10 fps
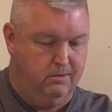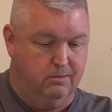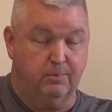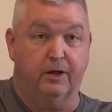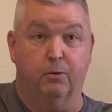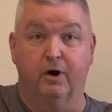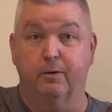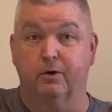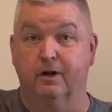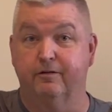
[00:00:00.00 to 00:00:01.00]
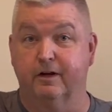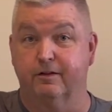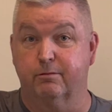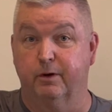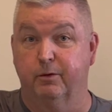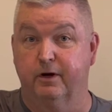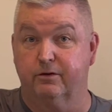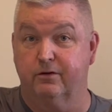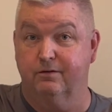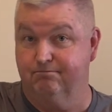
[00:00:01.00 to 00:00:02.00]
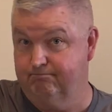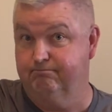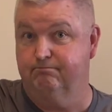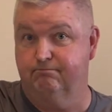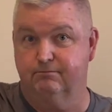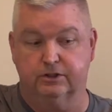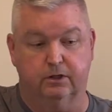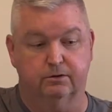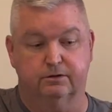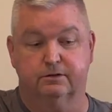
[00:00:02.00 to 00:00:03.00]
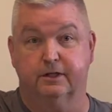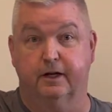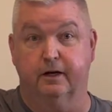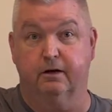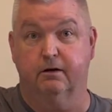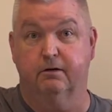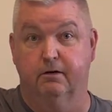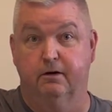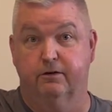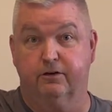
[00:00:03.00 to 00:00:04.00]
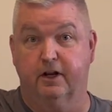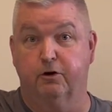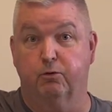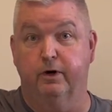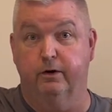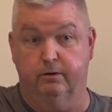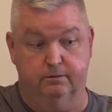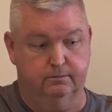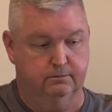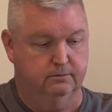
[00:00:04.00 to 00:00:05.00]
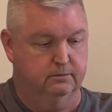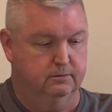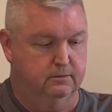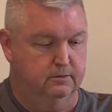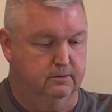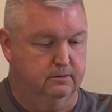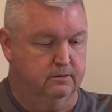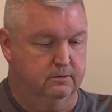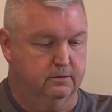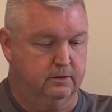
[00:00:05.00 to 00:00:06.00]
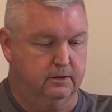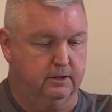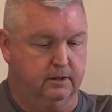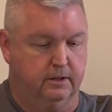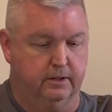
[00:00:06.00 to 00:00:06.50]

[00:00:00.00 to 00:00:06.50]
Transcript: By the way, we're leaving in 3 weeks, so it's getting real. It's getting